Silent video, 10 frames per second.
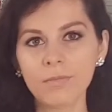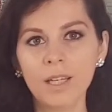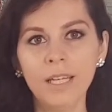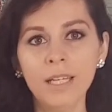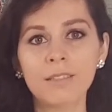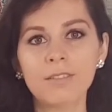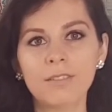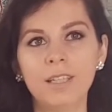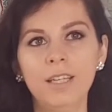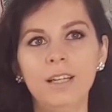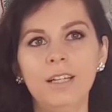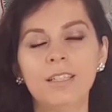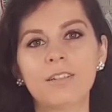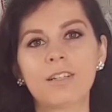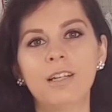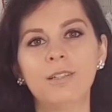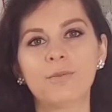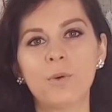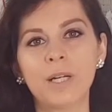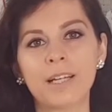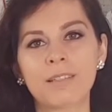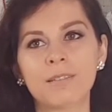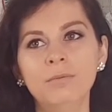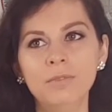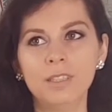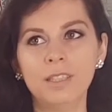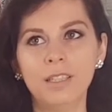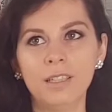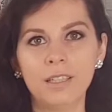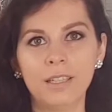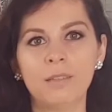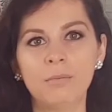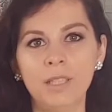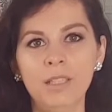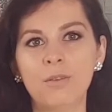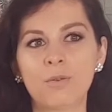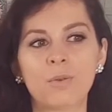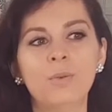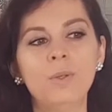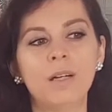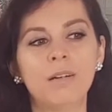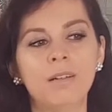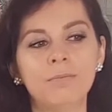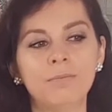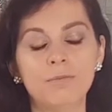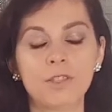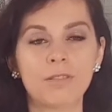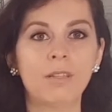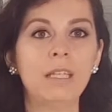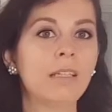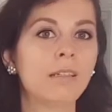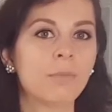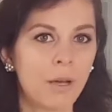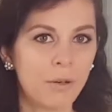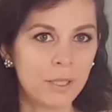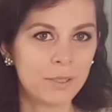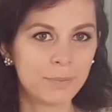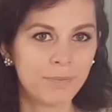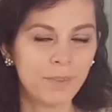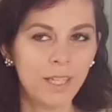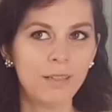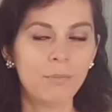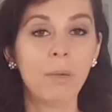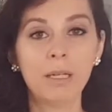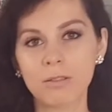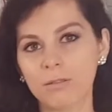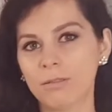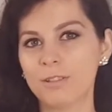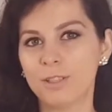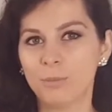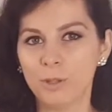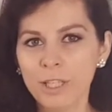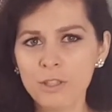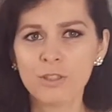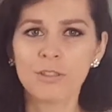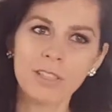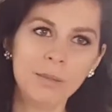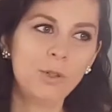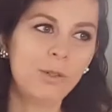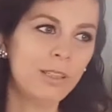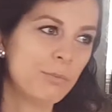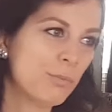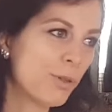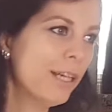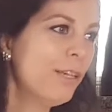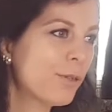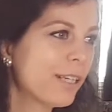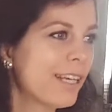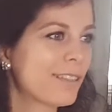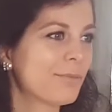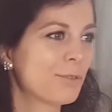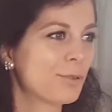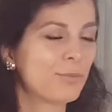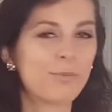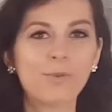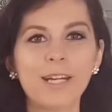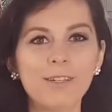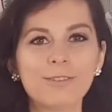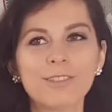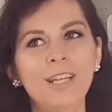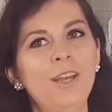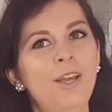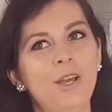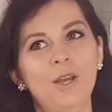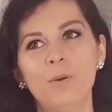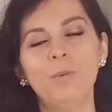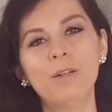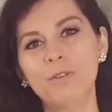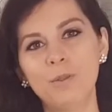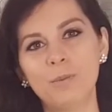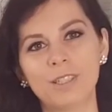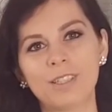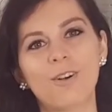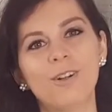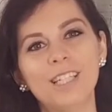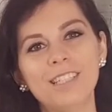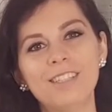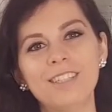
And another kind of orgasm, it can be through just thinking about it. Mental stimulation, some call it brain orgasms or brainals, whatever you want to call it.